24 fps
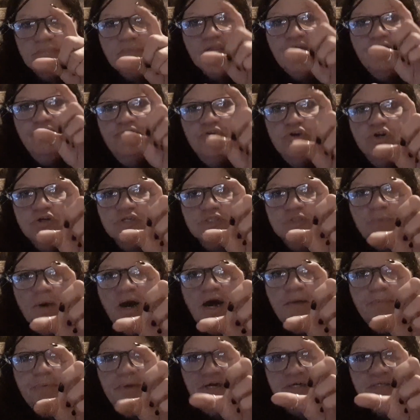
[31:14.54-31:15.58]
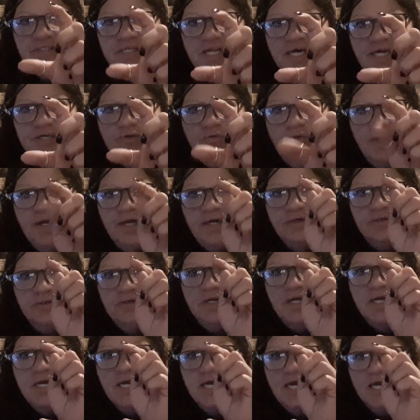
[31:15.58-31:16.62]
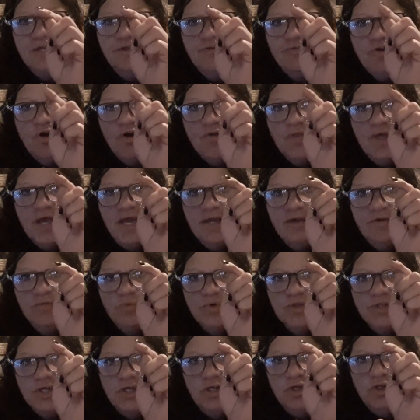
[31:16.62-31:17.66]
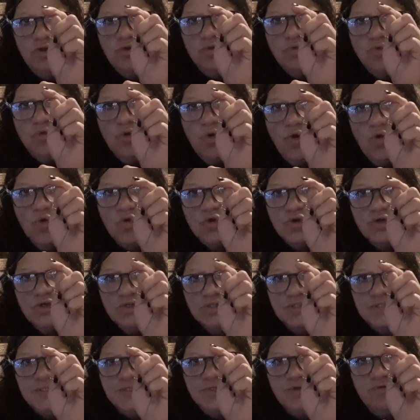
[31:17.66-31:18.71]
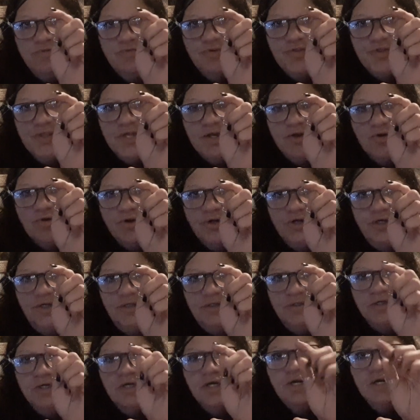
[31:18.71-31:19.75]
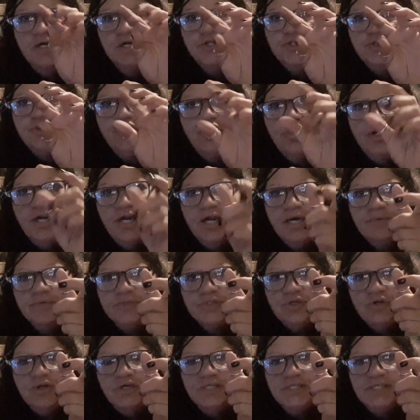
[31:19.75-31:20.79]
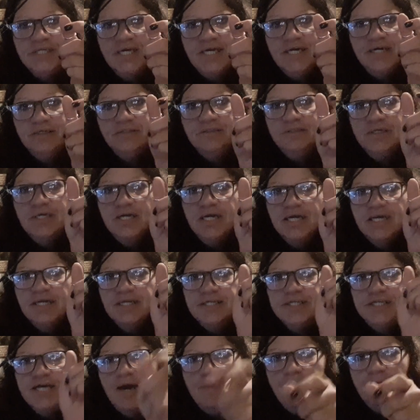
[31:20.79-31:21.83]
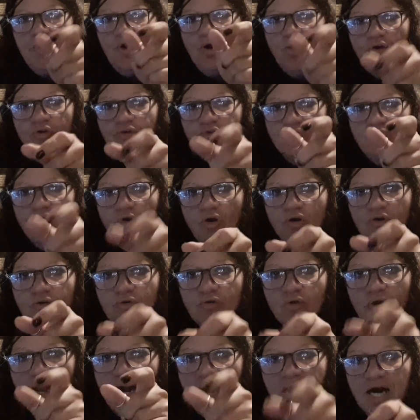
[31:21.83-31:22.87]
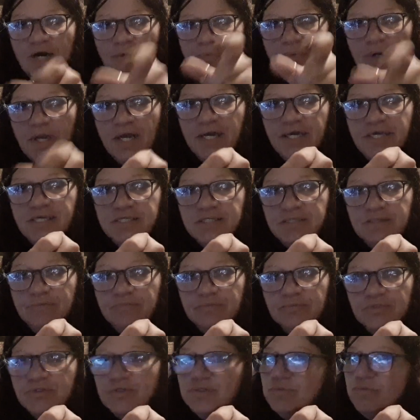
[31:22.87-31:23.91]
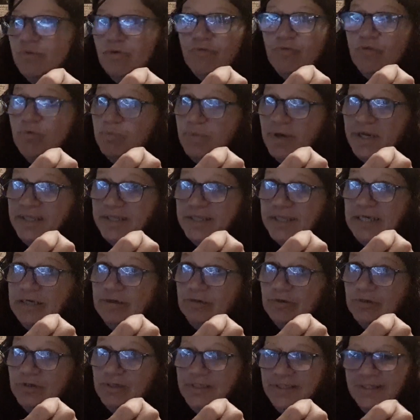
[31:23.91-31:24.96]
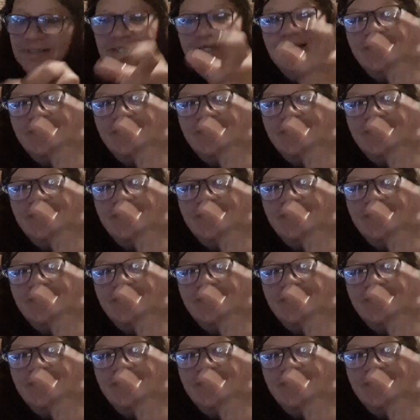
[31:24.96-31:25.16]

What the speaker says: If you've got spark plugs laying around and you've got the end with a little hook silver thing on it, turn it upside down, tap it on a rock or a hard place, because we've all been there, right?